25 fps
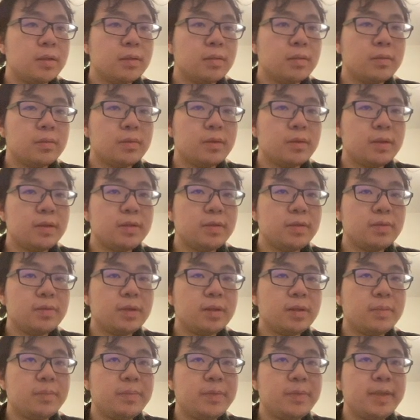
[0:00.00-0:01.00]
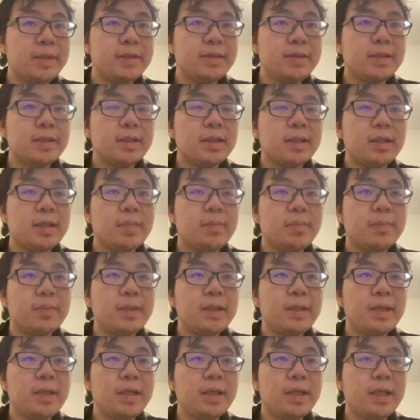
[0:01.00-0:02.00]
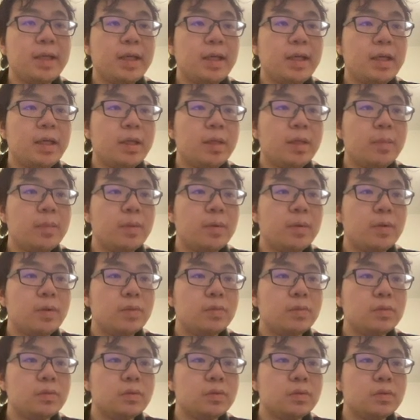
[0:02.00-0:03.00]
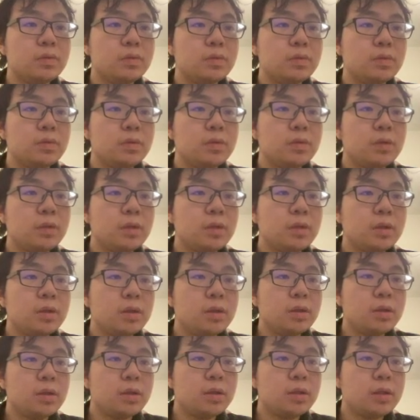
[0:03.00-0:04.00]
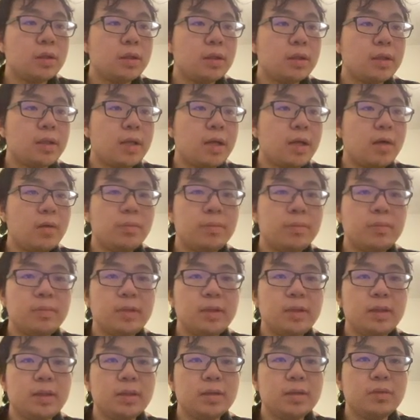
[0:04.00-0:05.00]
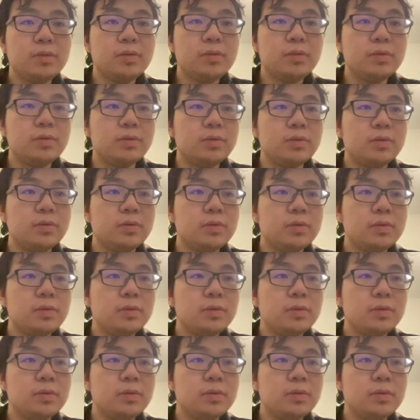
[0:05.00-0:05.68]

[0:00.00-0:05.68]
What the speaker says: This will basically be able to allow me to